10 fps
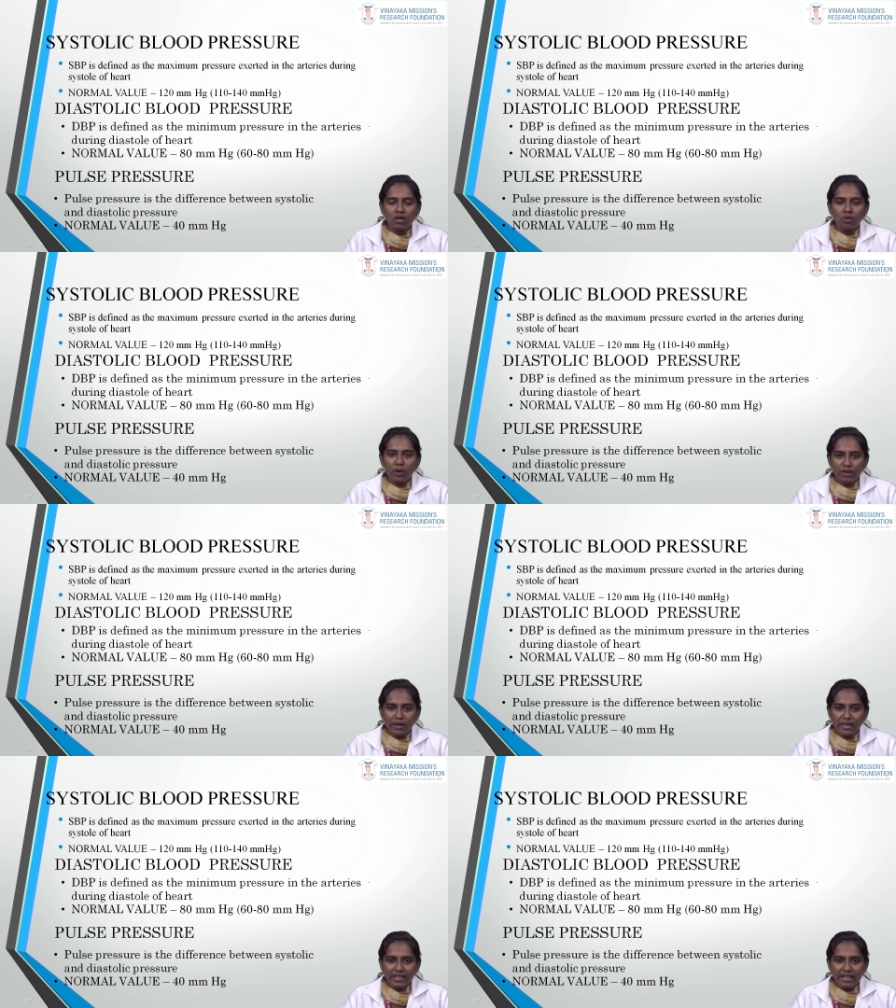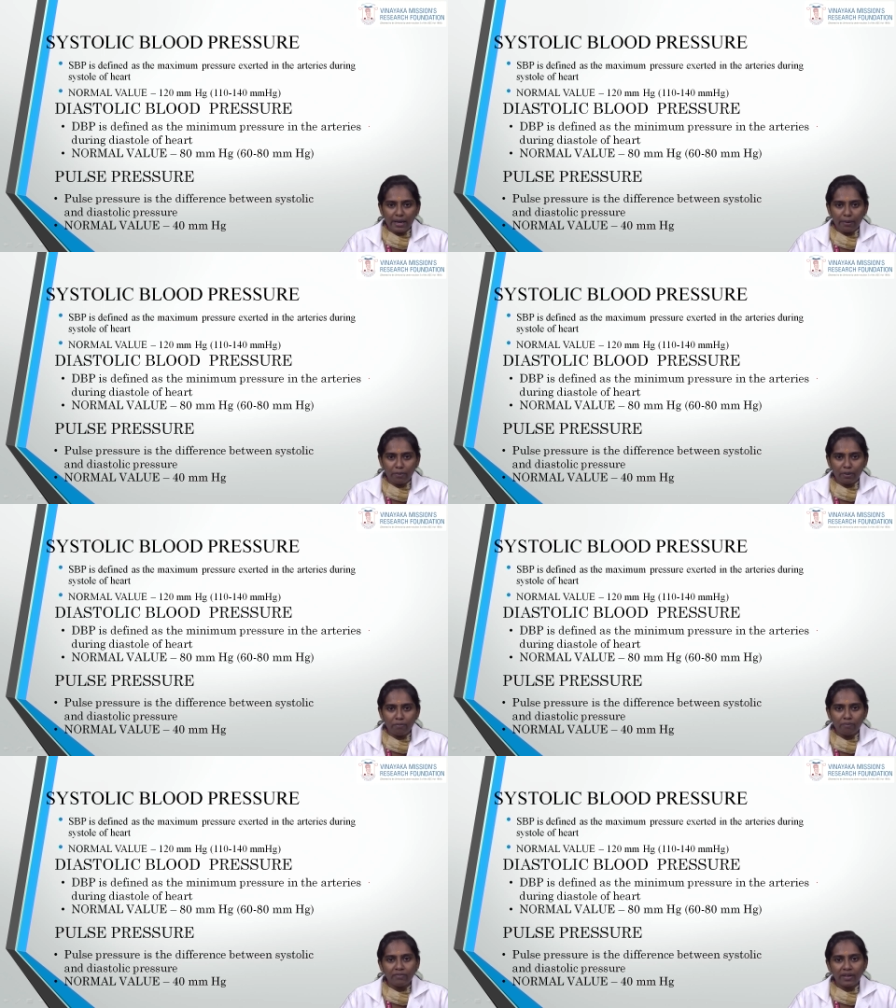120
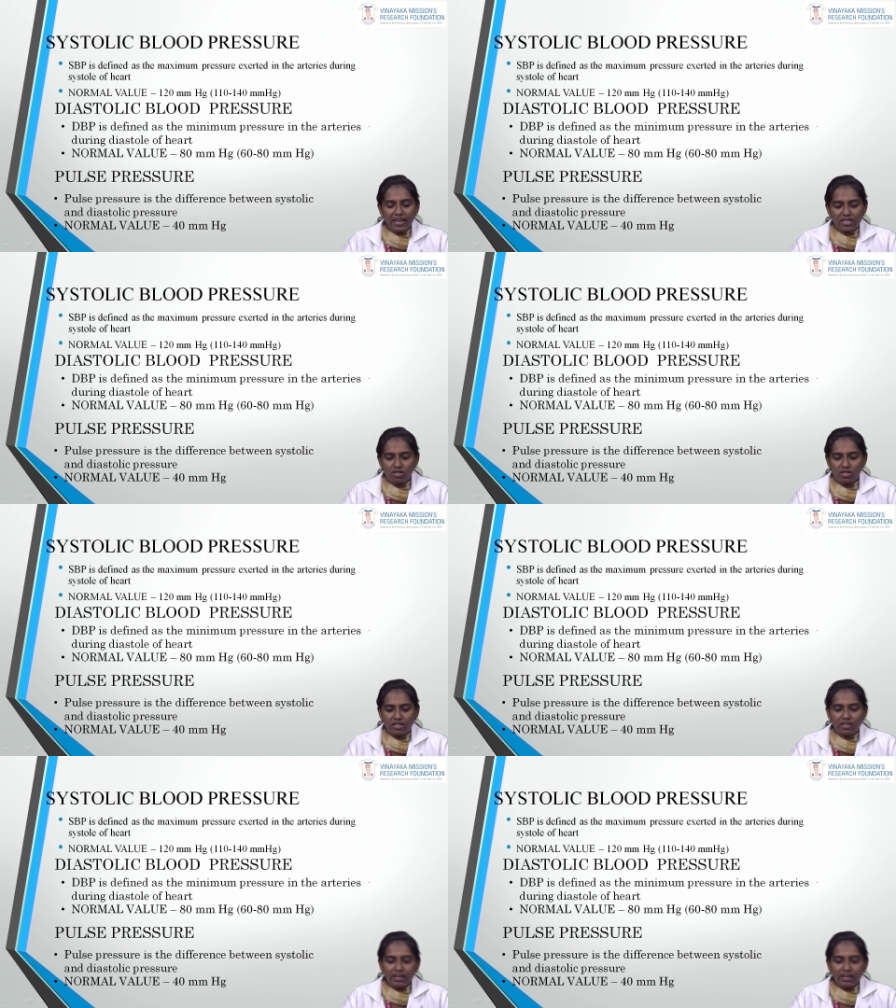mmHg.